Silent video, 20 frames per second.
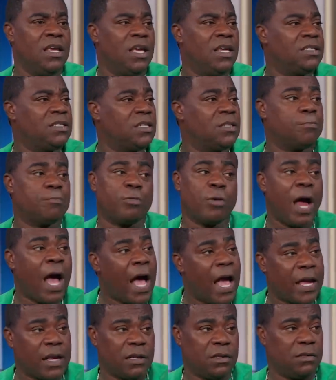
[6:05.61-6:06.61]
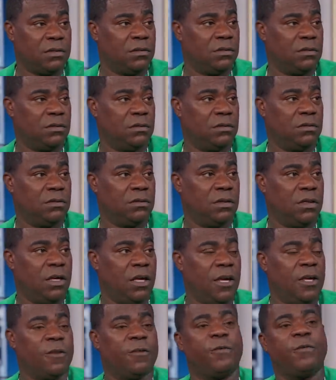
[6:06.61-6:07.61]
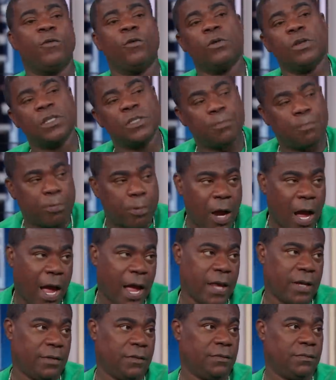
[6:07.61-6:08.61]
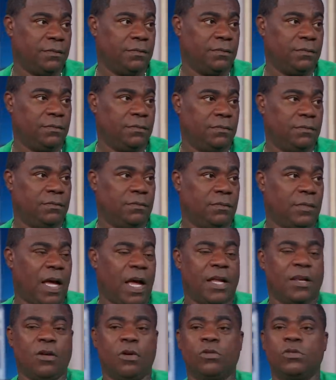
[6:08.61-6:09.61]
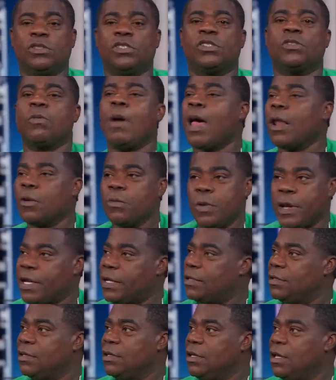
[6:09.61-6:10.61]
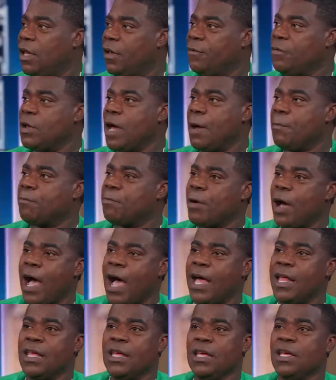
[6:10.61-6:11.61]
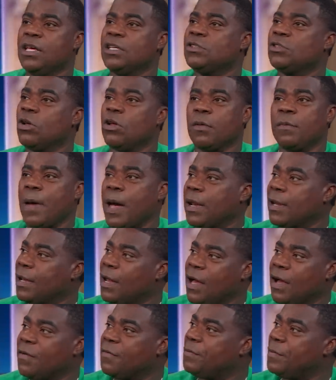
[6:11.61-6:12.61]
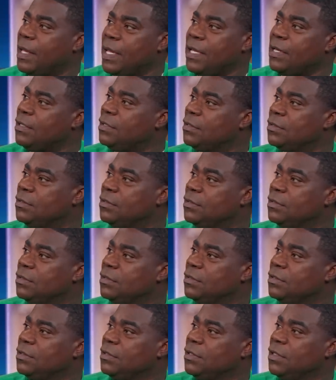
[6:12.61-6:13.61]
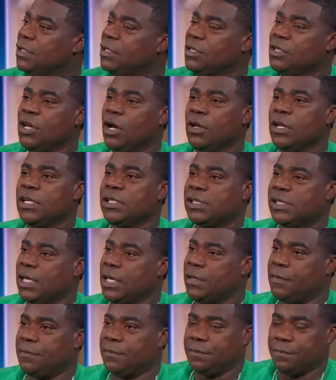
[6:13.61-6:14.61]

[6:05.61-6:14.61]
It's just pride. It's foolish pride. I know, swallow it. If you got pride, it's all about love, man. Yo, listen.